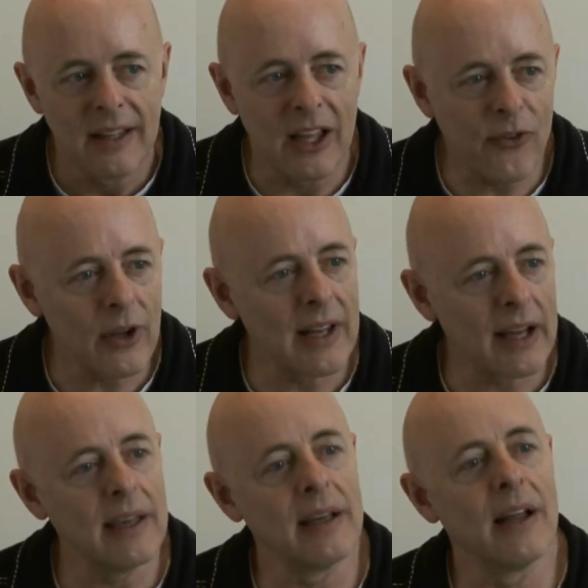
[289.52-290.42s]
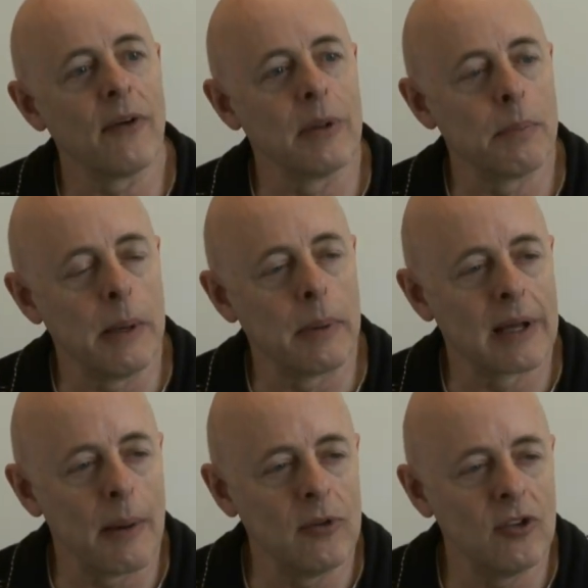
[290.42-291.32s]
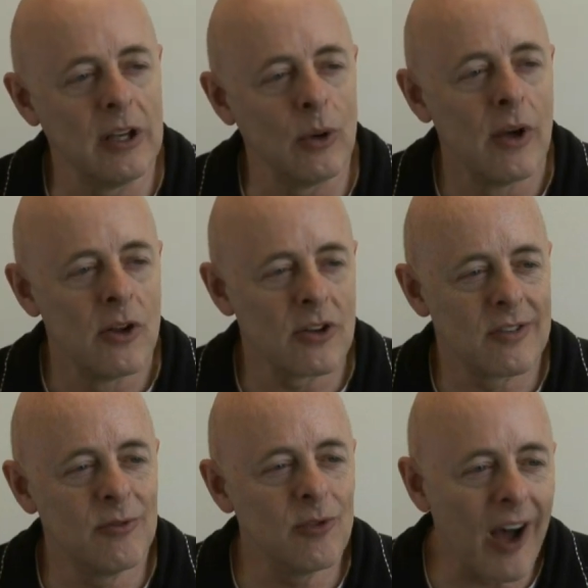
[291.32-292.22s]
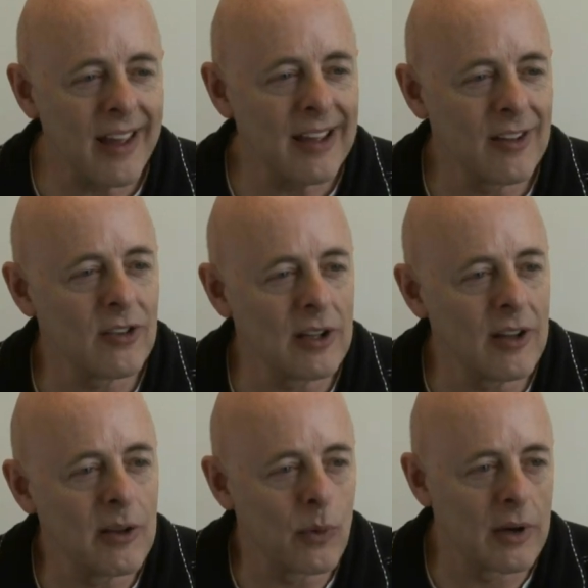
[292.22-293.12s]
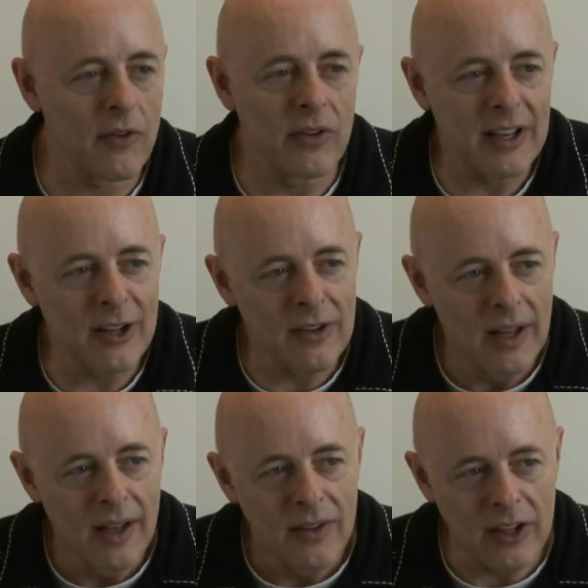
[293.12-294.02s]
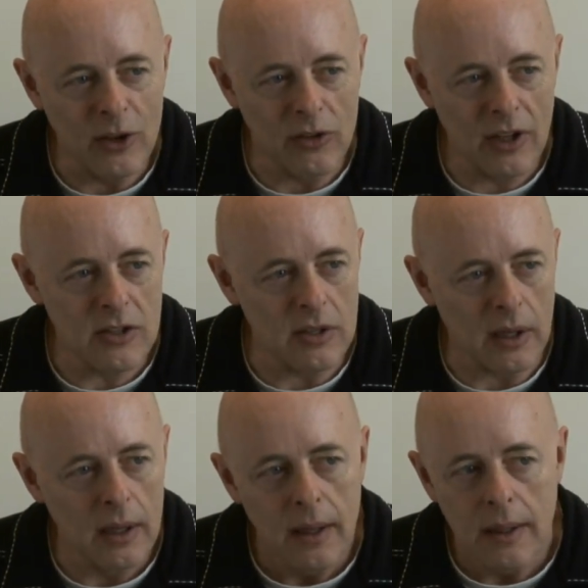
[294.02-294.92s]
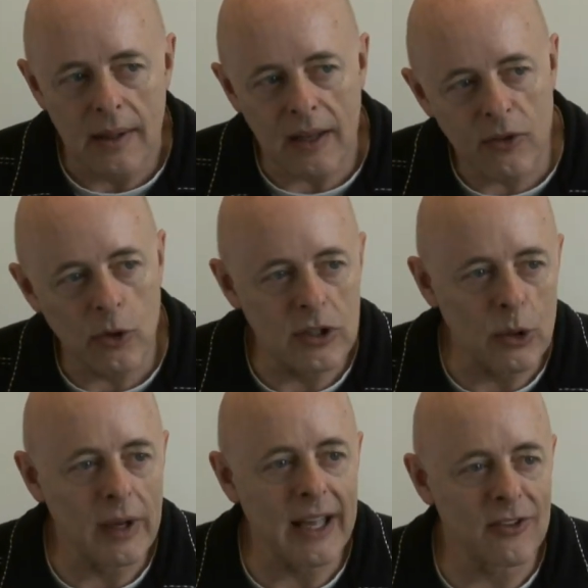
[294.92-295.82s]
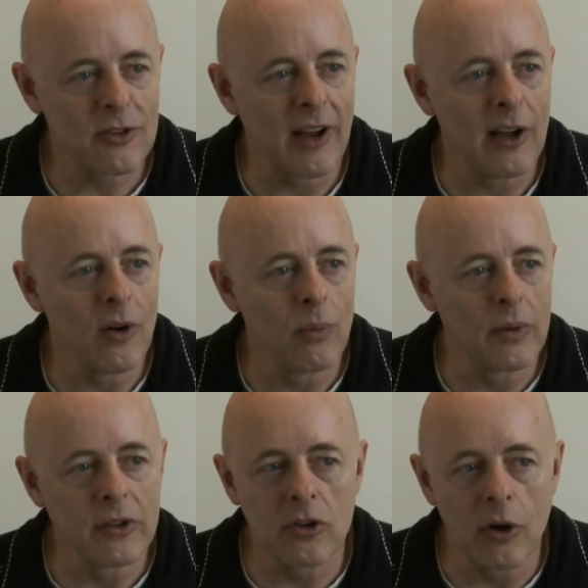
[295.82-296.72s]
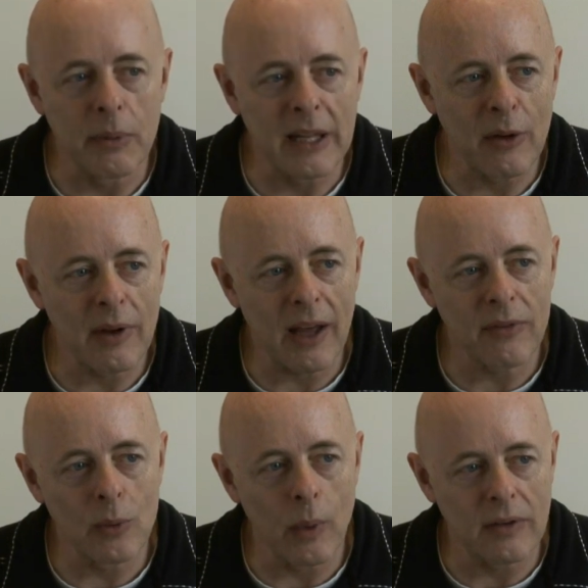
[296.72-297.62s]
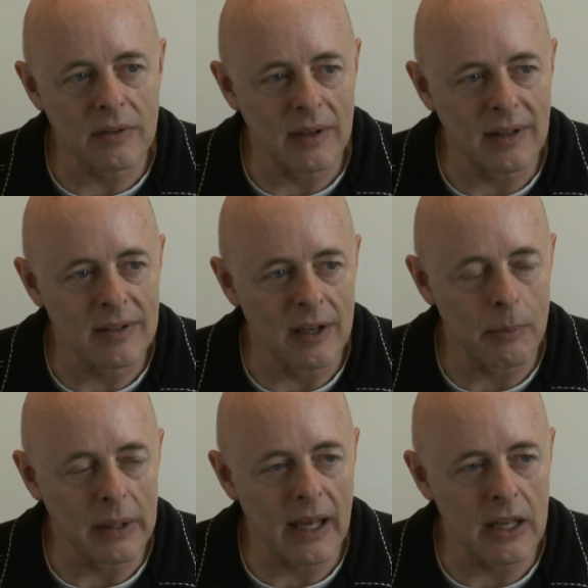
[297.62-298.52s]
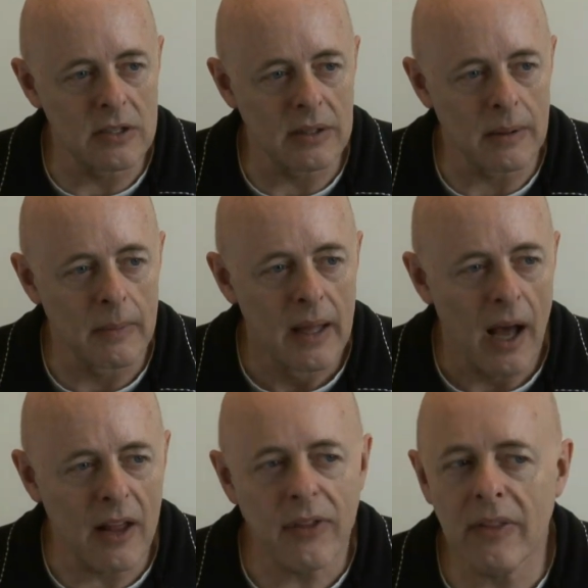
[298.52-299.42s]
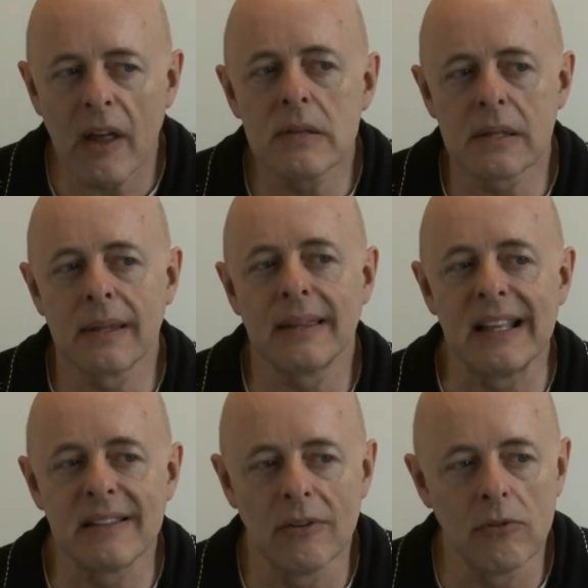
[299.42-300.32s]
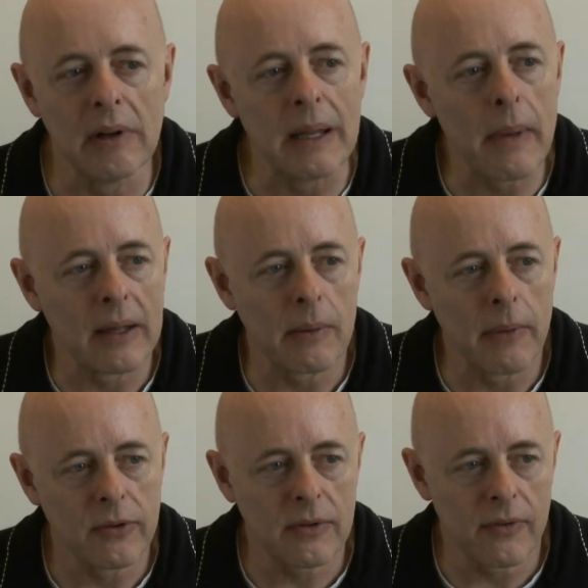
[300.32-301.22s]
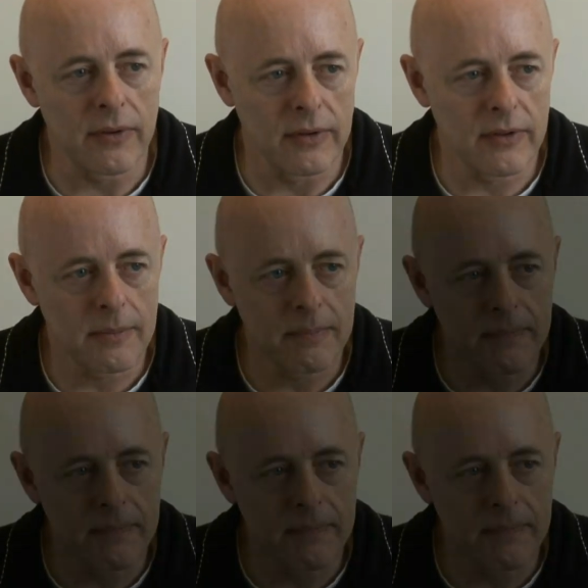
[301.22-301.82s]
If you're lucky enough that people are coming to you just dying to learn whatever it is that you're teaching, then of course you can get straight on with the job. You don't have to waste any time engaging them. I think those are the things that really make the most difference.